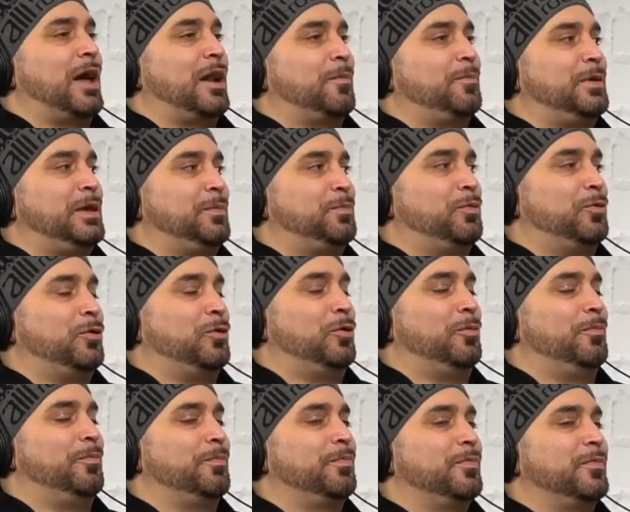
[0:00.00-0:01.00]
of
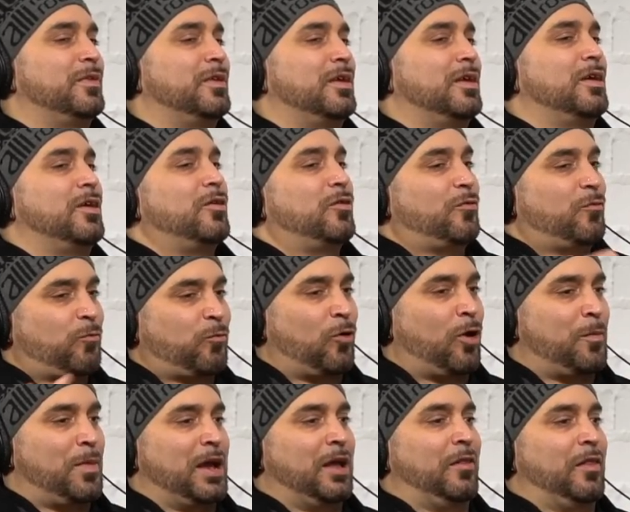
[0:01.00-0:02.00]
people
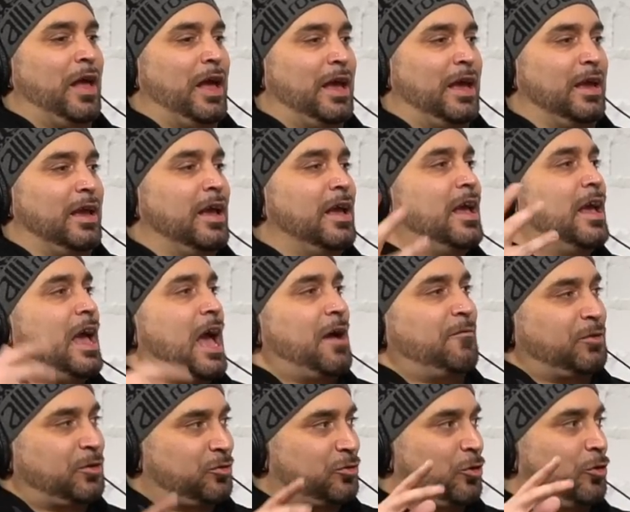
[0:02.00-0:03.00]
from LA have
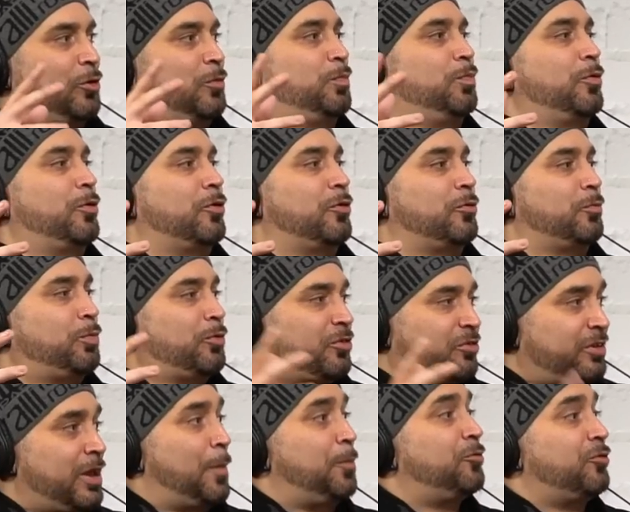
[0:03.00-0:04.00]
a certain
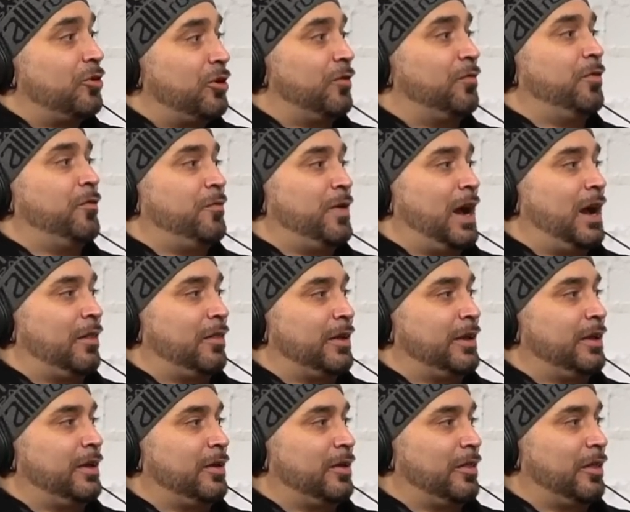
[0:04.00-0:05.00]
perception of the
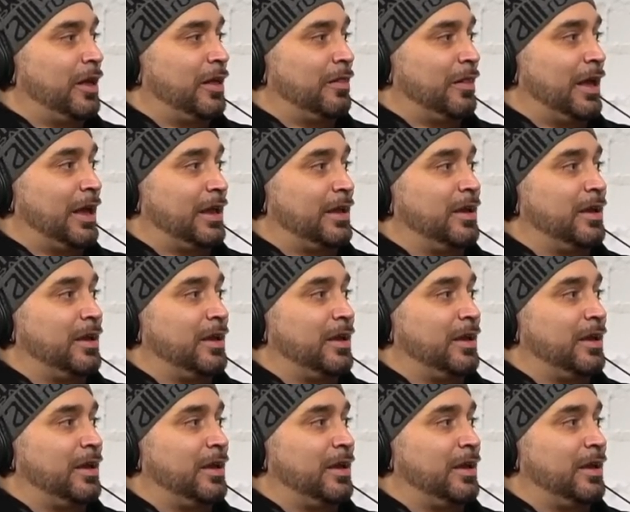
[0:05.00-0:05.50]
Valley, and like